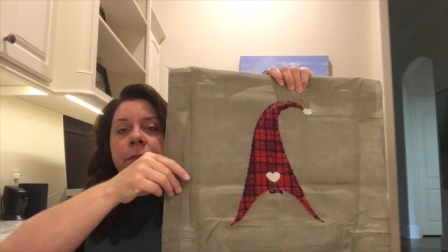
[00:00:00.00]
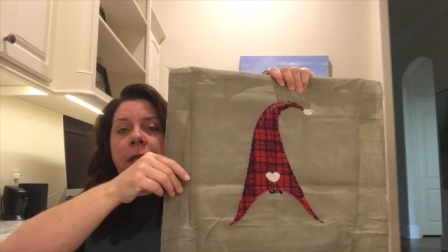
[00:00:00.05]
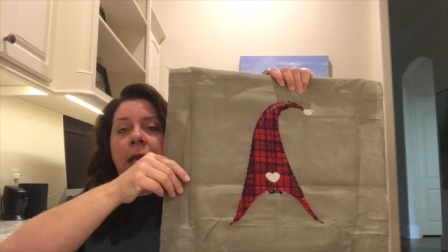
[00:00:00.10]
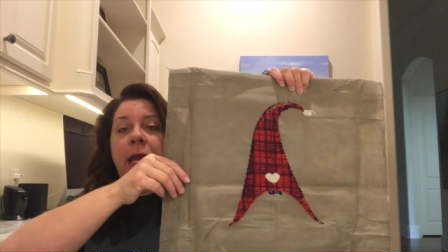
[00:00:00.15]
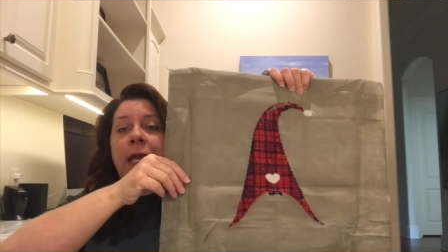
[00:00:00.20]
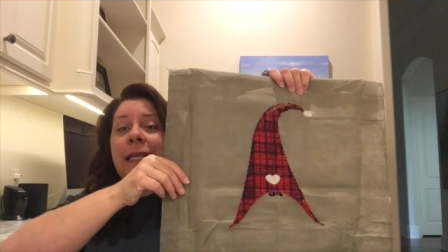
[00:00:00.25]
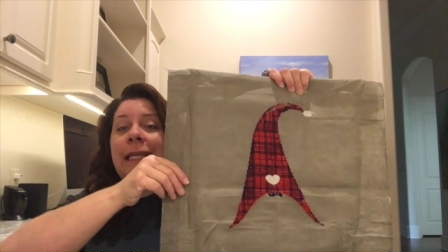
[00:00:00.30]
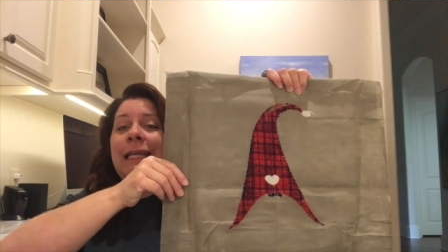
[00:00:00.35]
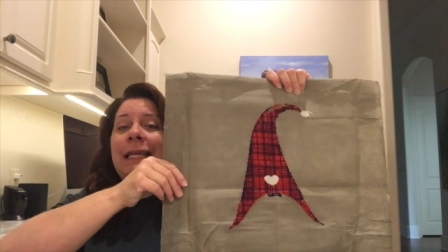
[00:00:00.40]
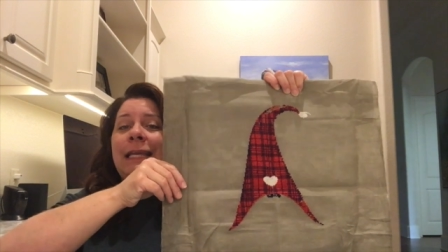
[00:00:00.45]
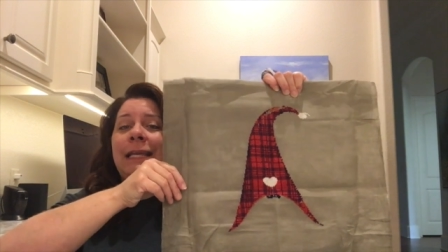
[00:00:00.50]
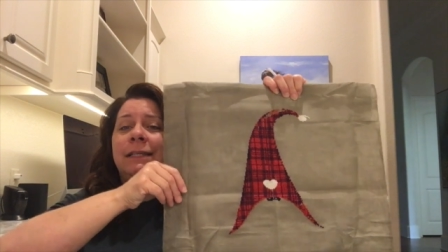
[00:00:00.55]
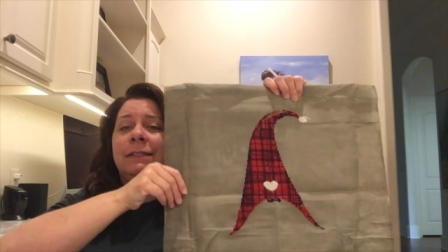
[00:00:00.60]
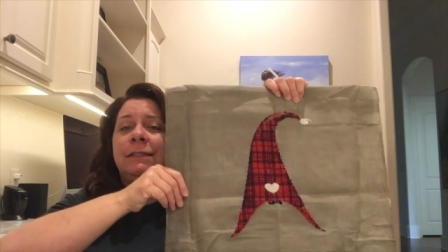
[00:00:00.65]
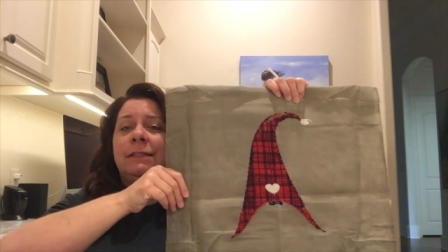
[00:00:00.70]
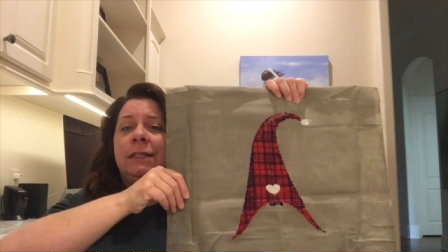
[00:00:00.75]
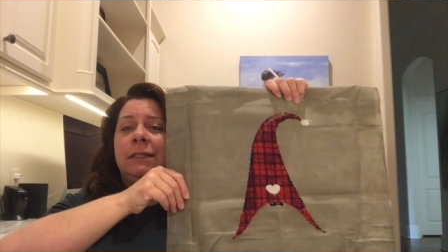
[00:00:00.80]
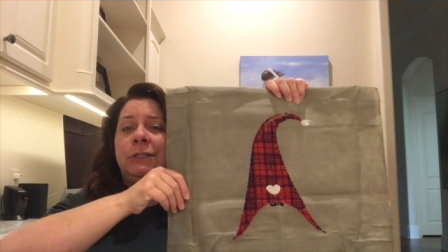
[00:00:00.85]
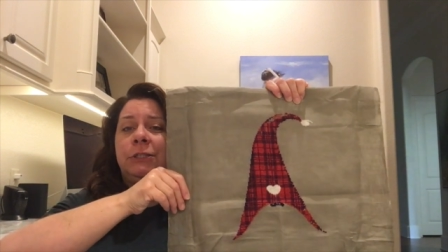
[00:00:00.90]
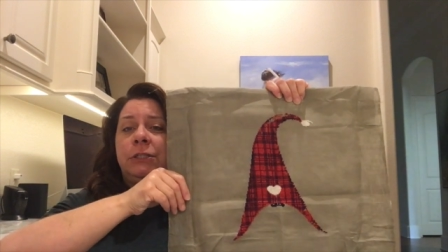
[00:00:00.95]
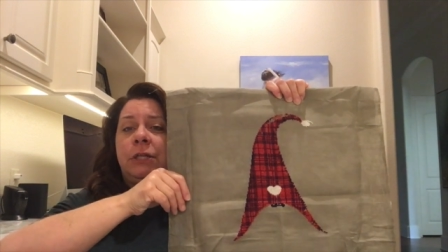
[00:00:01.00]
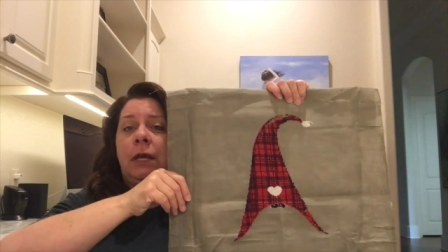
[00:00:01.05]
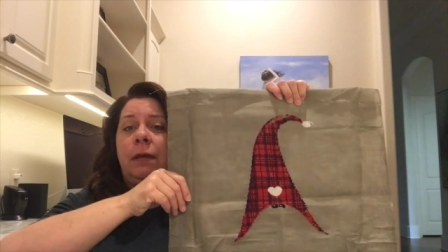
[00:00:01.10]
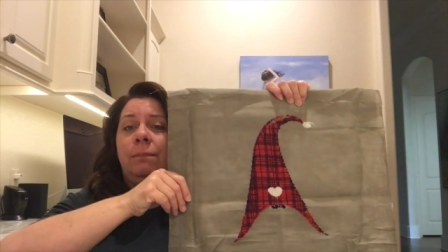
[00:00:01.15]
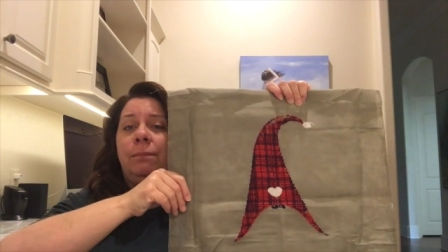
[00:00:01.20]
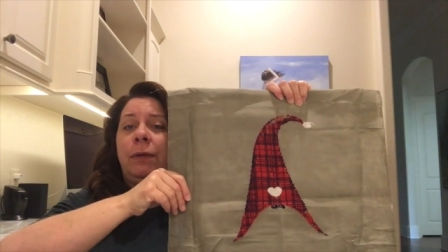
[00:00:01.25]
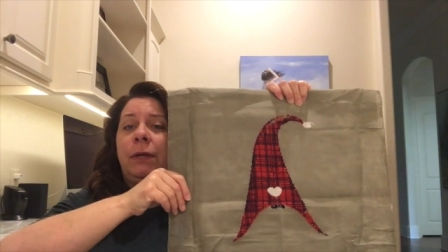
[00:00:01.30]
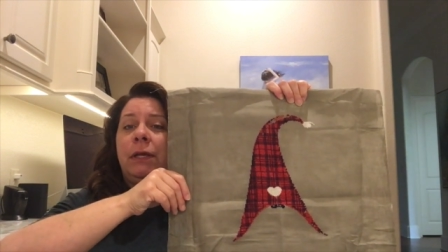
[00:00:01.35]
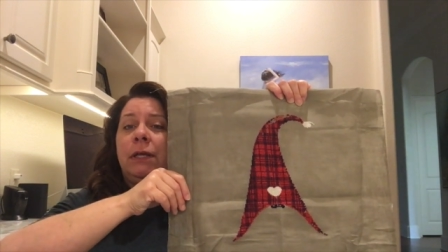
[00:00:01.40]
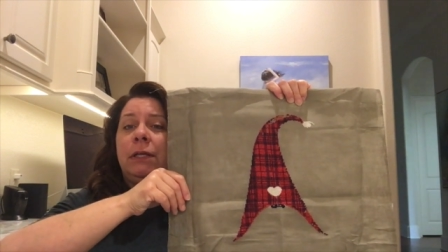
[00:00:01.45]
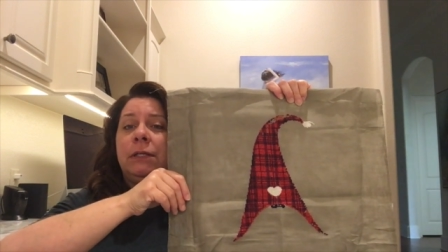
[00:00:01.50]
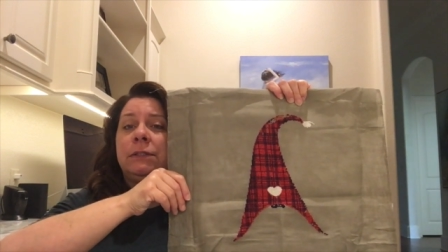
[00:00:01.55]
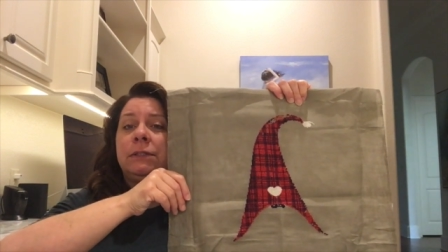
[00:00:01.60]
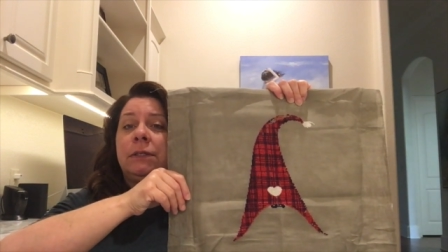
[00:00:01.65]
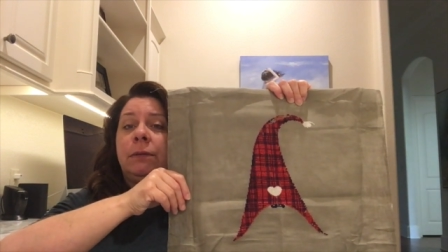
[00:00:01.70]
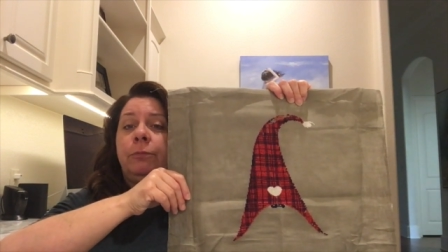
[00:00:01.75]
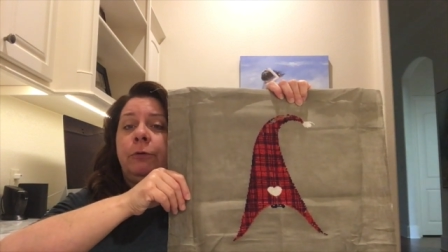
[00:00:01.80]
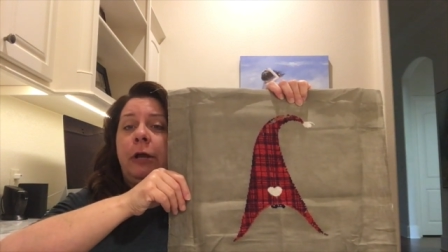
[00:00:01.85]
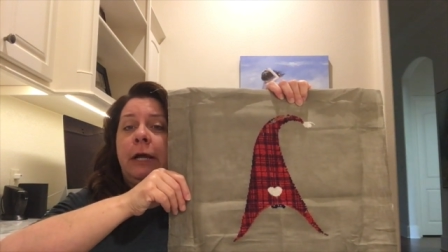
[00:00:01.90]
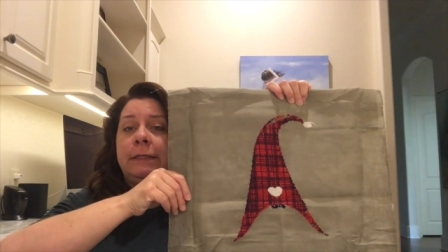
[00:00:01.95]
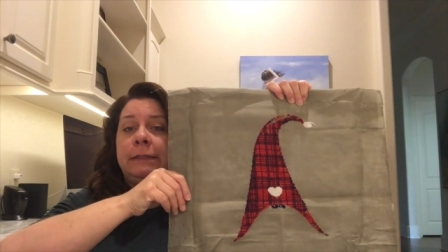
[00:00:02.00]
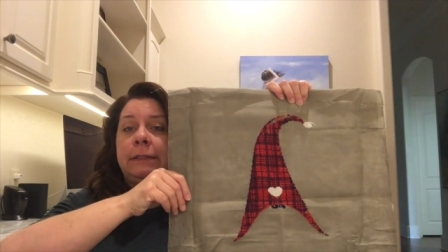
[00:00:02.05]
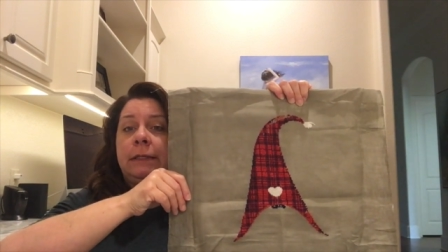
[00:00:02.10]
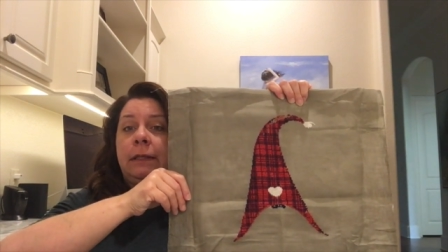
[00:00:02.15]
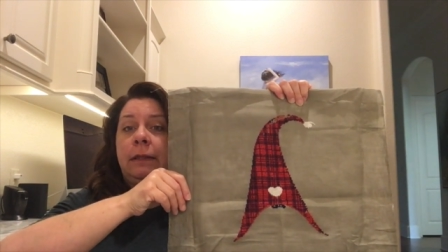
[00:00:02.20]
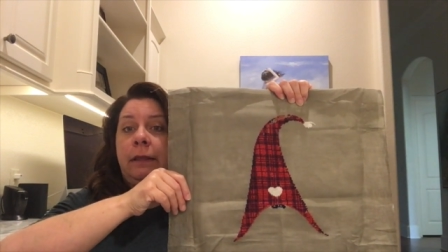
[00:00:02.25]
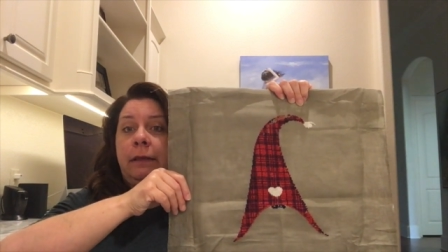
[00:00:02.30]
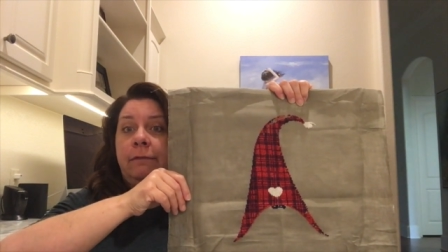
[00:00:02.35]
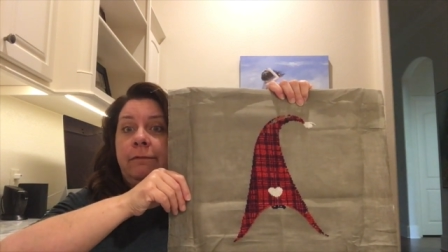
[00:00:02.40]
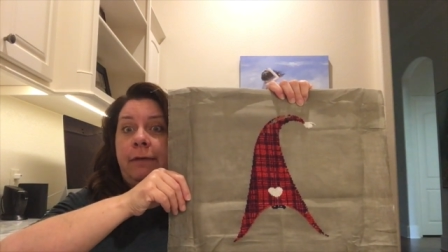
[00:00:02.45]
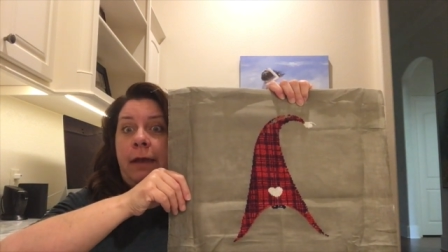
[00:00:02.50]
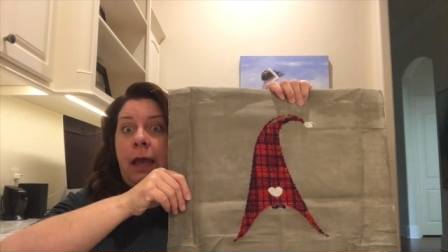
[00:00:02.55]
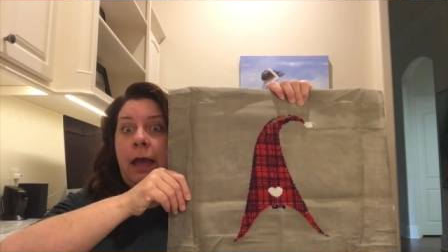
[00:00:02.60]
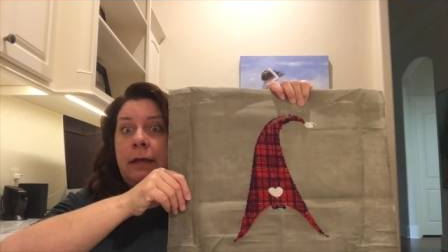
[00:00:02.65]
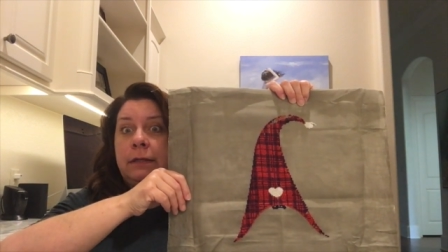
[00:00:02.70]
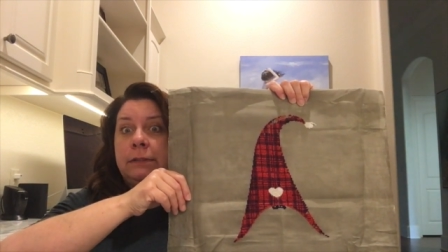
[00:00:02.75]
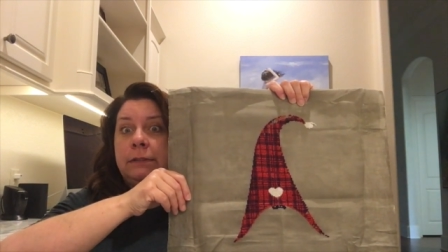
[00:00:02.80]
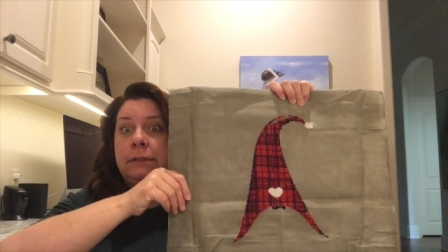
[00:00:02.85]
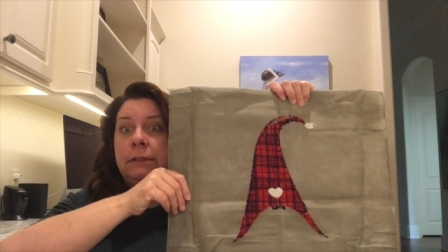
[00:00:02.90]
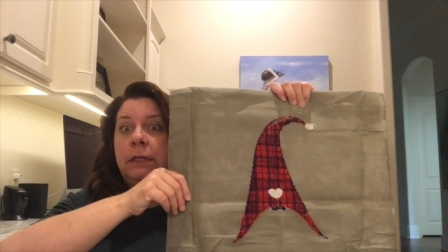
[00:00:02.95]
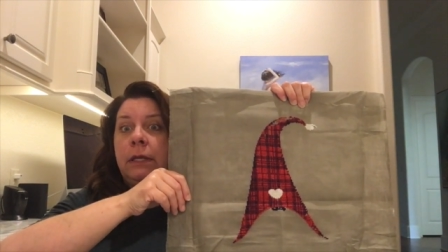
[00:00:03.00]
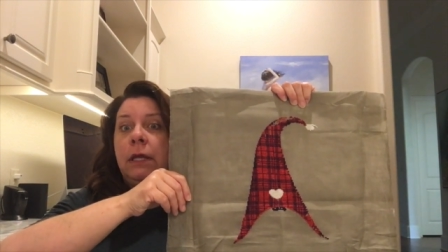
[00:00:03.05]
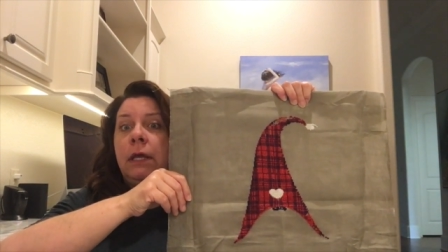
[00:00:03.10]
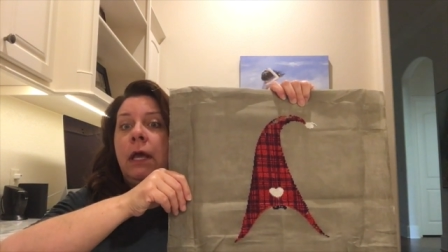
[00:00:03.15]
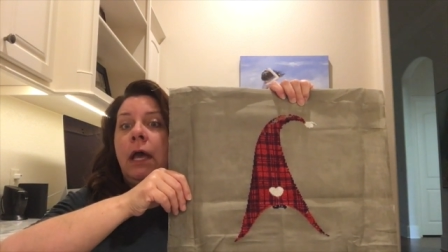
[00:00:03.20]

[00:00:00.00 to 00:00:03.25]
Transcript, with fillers: and he has stitched up surprisingly fast.